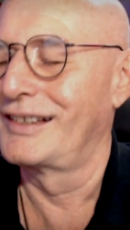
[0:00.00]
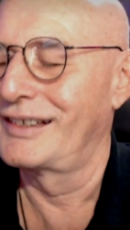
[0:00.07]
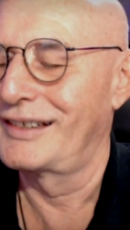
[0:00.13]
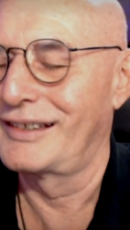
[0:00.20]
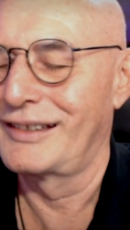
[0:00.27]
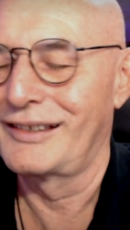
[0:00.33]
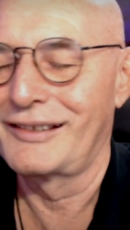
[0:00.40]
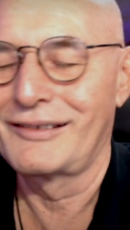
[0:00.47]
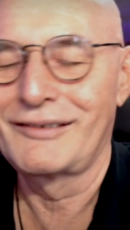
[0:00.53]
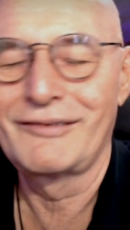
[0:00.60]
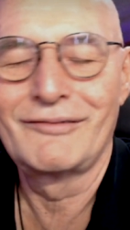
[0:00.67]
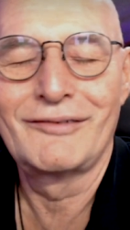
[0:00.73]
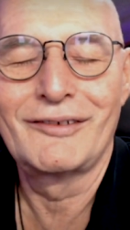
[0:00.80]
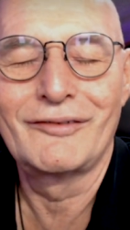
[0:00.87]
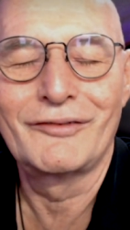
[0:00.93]
And
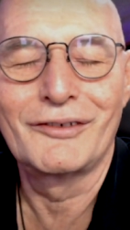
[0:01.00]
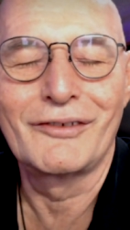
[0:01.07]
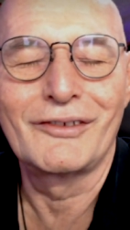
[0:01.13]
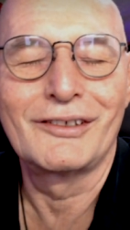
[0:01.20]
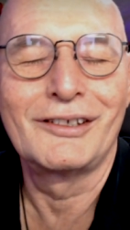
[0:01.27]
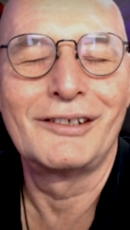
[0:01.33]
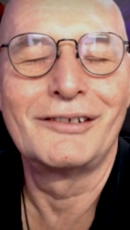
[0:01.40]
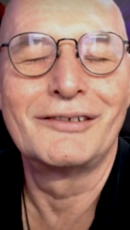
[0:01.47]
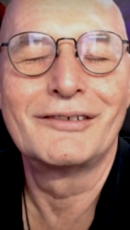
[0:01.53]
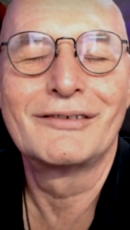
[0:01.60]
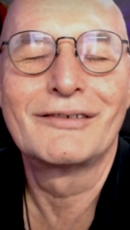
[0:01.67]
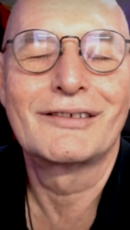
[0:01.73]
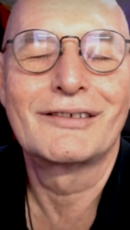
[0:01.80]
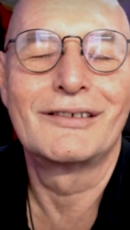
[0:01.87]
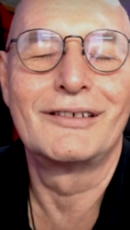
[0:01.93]
for the
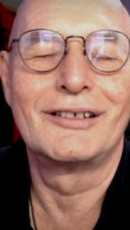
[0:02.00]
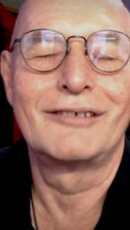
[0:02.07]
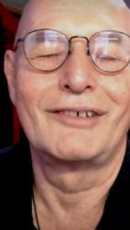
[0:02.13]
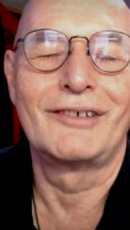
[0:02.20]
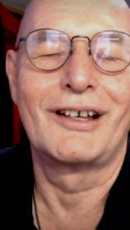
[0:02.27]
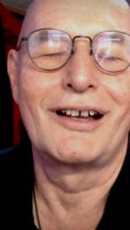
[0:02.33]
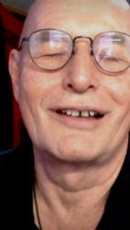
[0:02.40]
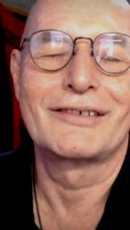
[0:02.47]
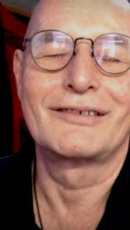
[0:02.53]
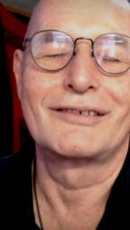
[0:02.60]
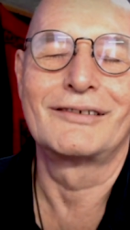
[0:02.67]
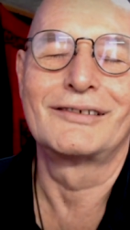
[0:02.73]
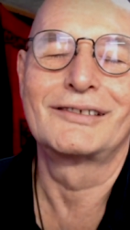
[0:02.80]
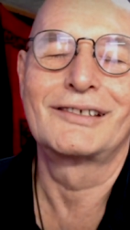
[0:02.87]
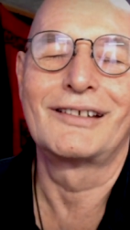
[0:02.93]
Hindus, you know, we ask
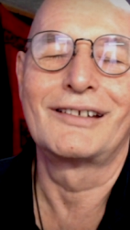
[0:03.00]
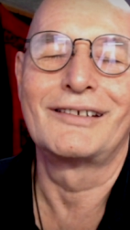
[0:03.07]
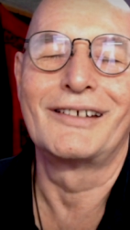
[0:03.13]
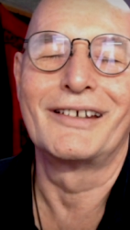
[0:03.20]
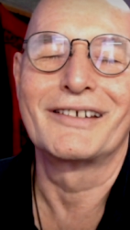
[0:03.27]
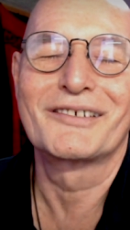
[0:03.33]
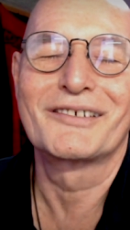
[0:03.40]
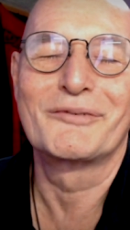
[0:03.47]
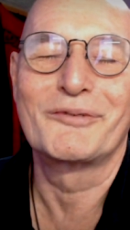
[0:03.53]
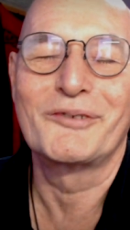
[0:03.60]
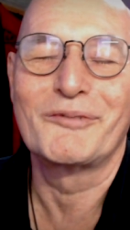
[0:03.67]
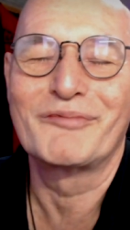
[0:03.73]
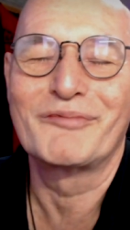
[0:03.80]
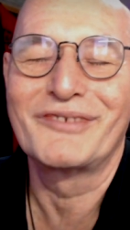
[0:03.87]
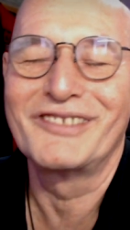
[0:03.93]
Lord Ganesh
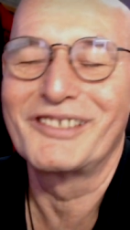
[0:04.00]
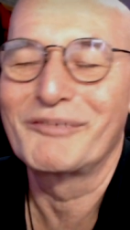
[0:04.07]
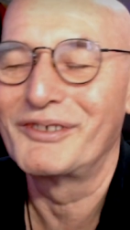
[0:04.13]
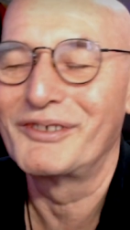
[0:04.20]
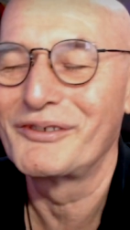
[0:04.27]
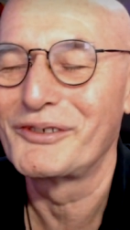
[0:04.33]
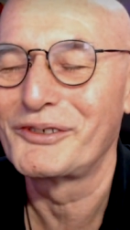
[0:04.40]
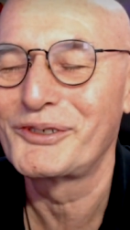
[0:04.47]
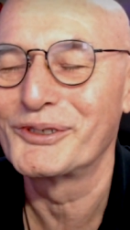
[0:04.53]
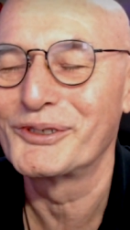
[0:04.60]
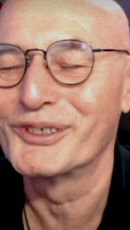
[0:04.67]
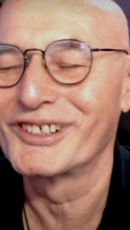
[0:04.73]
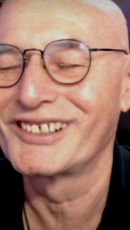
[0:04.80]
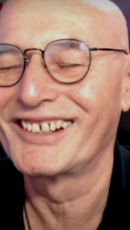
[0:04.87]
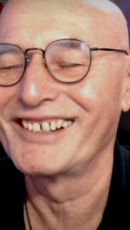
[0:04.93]
to Please be the
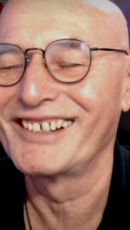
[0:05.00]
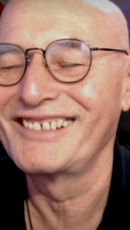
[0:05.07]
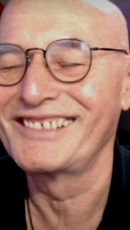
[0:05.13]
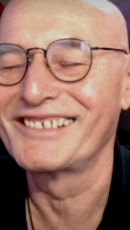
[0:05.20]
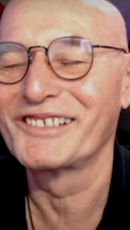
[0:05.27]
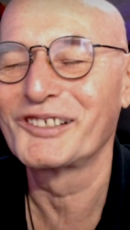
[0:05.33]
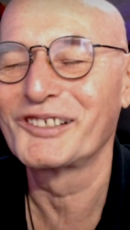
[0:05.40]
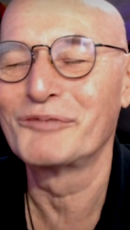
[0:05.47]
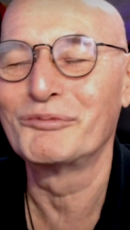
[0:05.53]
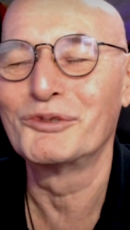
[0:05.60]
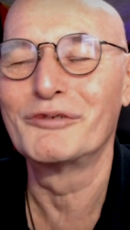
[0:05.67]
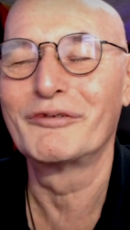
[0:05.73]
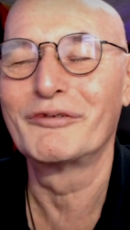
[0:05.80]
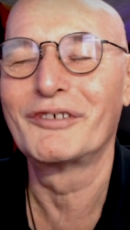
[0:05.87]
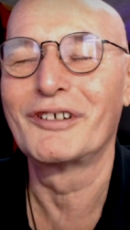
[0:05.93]
tour guide and
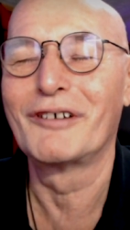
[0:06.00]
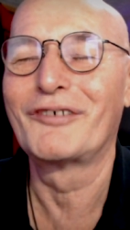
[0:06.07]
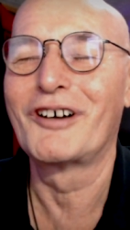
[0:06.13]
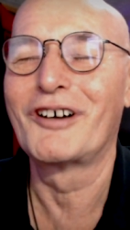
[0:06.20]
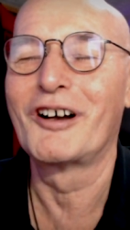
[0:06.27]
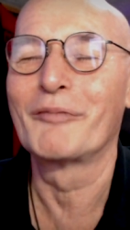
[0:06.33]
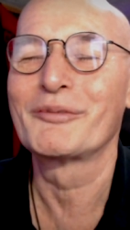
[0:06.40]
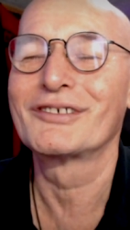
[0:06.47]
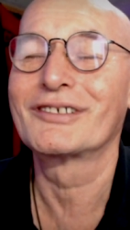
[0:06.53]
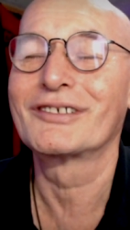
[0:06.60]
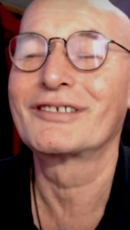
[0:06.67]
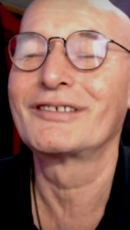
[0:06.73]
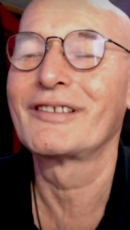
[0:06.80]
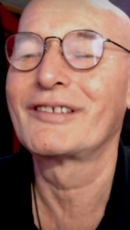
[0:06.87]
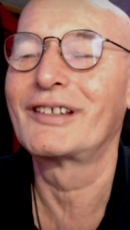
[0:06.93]
removal of
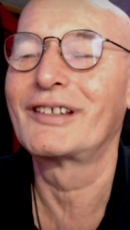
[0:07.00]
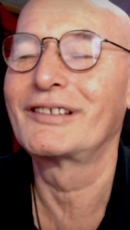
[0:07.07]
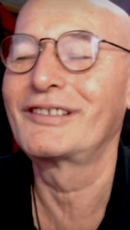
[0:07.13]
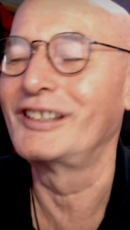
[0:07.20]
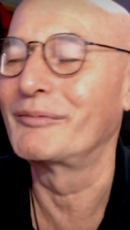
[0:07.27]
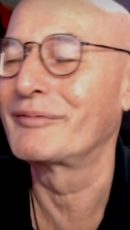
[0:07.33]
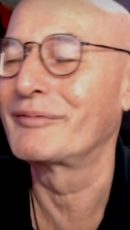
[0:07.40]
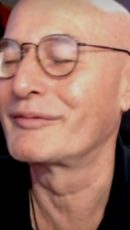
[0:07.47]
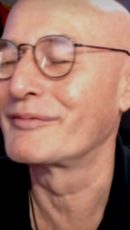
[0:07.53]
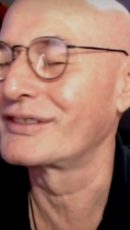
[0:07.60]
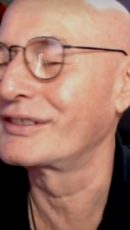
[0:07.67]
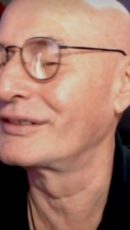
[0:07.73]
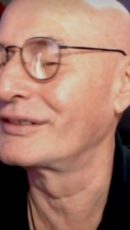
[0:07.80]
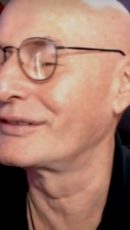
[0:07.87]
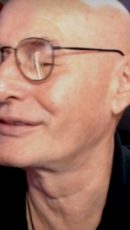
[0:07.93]
obstacles that keep them
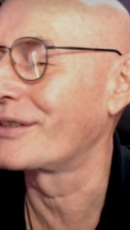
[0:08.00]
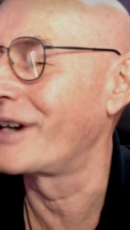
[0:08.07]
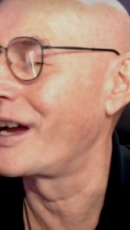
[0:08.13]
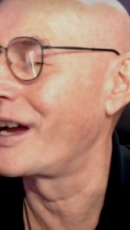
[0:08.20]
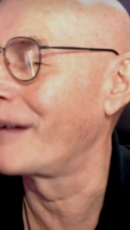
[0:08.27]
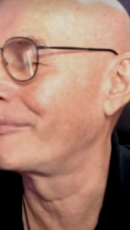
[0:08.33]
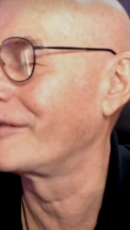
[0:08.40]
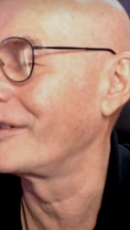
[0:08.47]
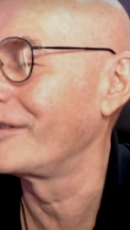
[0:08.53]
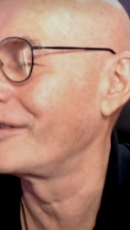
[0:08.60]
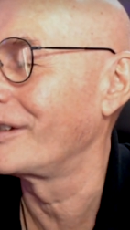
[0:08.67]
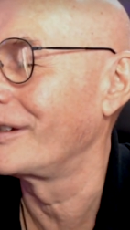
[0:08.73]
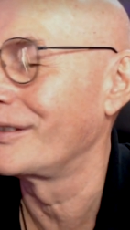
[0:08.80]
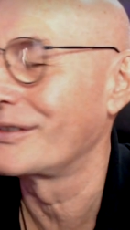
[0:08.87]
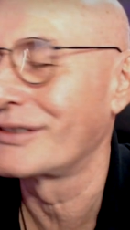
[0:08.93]
still trapped,
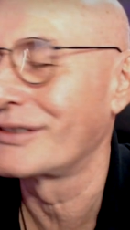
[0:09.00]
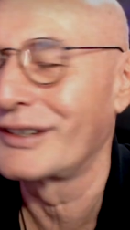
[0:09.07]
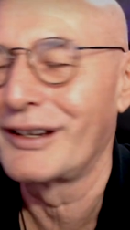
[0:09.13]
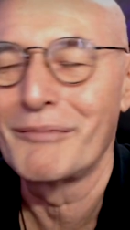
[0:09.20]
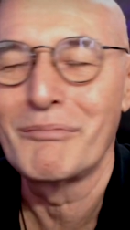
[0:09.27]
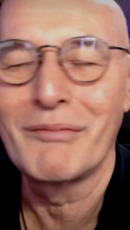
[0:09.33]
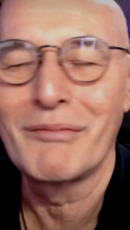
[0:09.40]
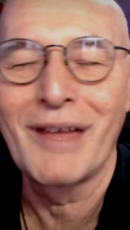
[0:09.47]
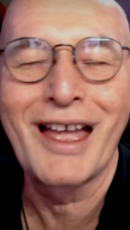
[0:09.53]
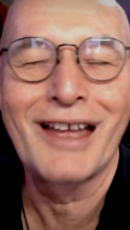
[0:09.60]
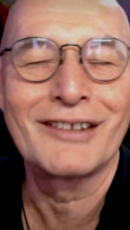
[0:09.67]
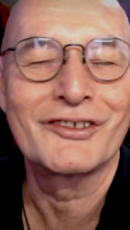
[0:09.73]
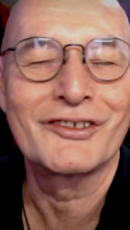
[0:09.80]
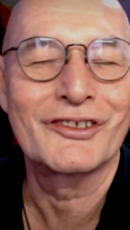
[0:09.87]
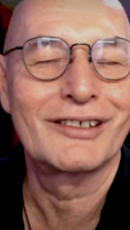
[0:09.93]
whether it's uh,
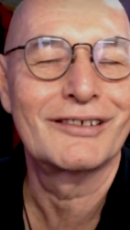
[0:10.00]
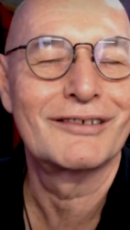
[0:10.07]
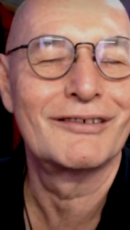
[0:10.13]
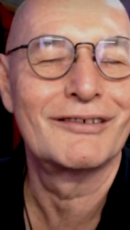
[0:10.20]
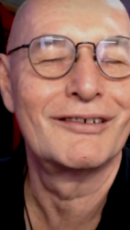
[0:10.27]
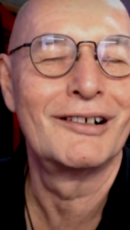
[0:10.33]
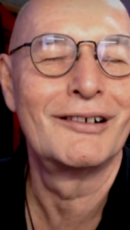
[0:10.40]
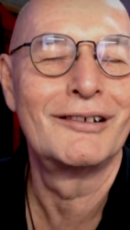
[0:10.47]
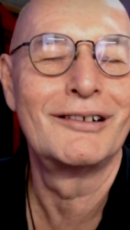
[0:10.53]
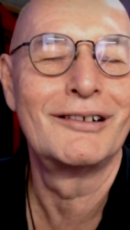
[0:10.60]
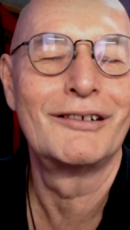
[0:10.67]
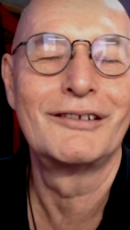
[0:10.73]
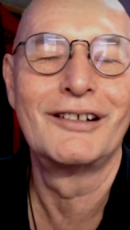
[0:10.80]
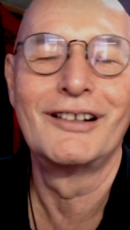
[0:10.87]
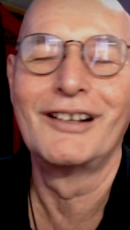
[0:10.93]
magic or
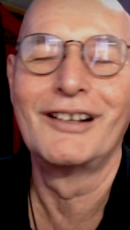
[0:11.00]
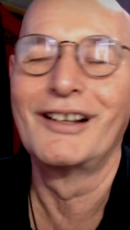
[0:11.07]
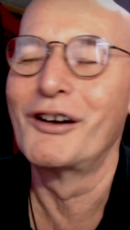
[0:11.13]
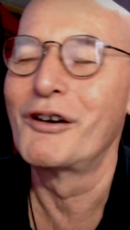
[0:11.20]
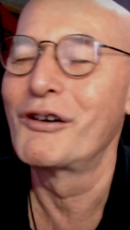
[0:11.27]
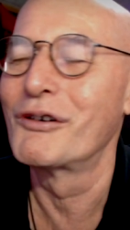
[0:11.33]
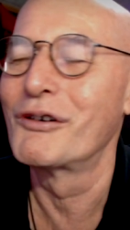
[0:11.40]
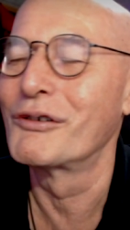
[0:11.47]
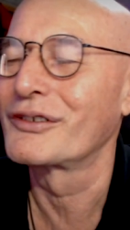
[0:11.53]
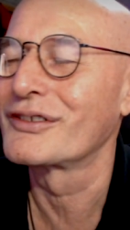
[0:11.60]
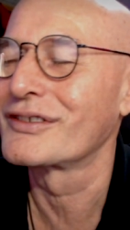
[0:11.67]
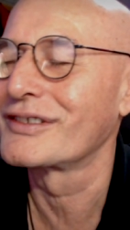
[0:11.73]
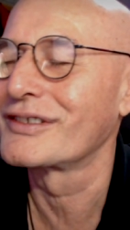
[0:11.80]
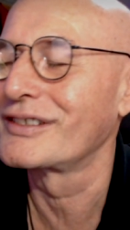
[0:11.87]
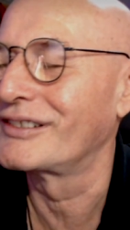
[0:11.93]

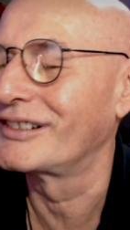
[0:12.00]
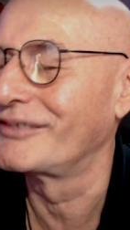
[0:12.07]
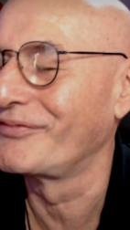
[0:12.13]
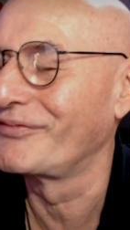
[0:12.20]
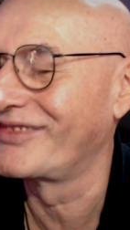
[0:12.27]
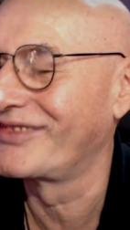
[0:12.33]
hooks or